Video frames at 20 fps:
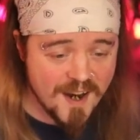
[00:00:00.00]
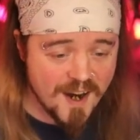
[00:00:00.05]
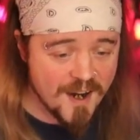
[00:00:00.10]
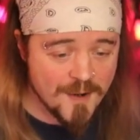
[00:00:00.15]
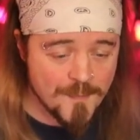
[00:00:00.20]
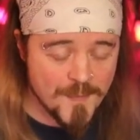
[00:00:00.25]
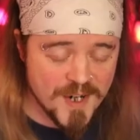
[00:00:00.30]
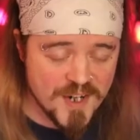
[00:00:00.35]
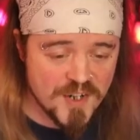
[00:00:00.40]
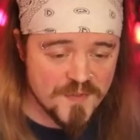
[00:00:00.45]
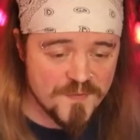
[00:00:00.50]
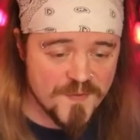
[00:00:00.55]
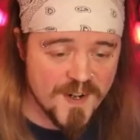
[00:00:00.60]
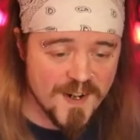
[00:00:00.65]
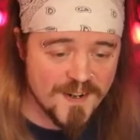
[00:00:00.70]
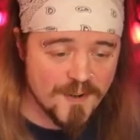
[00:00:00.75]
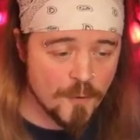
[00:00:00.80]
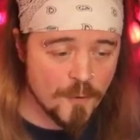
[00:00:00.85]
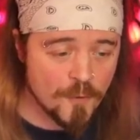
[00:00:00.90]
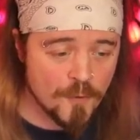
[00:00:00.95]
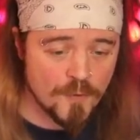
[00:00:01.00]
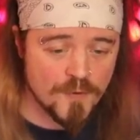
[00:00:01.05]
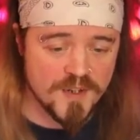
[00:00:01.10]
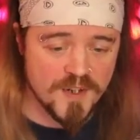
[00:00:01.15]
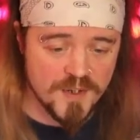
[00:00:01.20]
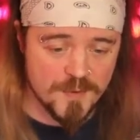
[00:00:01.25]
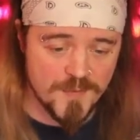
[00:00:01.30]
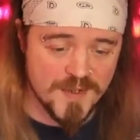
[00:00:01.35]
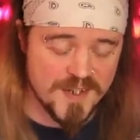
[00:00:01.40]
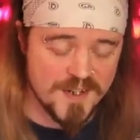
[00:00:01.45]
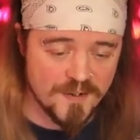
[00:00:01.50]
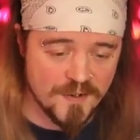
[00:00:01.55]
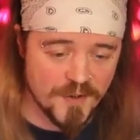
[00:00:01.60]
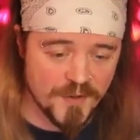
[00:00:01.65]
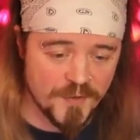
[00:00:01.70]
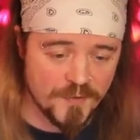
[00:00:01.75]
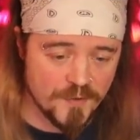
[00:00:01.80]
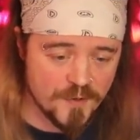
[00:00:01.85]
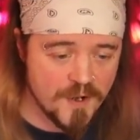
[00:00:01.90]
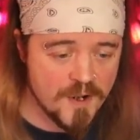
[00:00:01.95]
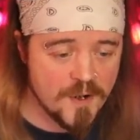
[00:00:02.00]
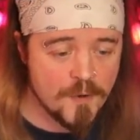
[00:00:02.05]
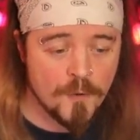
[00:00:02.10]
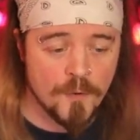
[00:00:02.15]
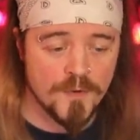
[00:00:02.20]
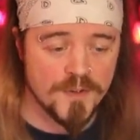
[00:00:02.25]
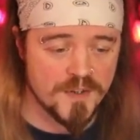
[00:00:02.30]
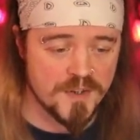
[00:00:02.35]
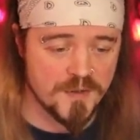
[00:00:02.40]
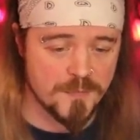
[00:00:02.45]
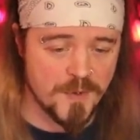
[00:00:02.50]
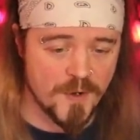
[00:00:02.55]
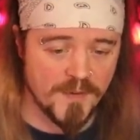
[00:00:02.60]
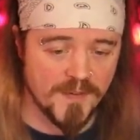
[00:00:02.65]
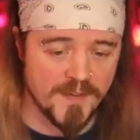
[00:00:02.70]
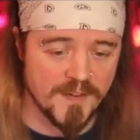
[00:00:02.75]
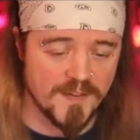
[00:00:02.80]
I managed to find all the other materials for all the other bosses,